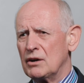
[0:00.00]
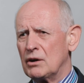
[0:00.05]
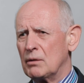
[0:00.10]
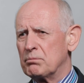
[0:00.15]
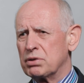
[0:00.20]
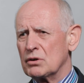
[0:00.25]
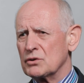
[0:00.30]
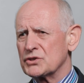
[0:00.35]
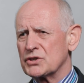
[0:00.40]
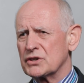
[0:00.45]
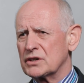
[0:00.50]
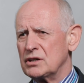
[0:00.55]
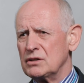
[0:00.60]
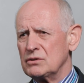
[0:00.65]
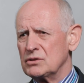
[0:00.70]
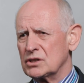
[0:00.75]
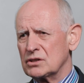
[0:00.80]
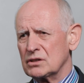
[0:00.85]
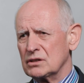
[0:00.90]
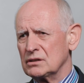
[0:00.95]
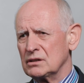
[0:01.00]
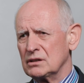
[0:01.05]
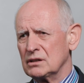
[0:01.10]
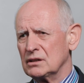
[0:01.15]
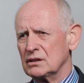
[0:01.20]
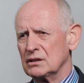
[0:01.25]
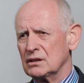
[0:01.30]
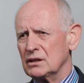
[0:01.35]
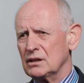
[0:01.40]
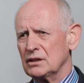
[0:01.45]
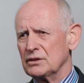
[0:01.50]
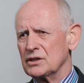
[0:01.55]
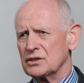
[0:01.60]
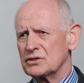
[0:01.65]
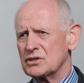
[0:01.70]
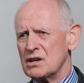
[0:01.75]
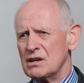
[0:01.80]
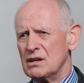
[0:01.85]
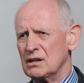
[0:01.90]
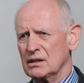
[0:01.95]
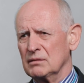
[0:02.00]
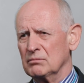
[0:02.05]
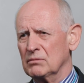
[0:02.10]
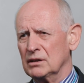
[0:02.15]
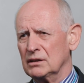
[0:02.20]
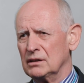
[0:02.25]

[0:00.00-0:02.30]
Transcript: a prosecution at the time?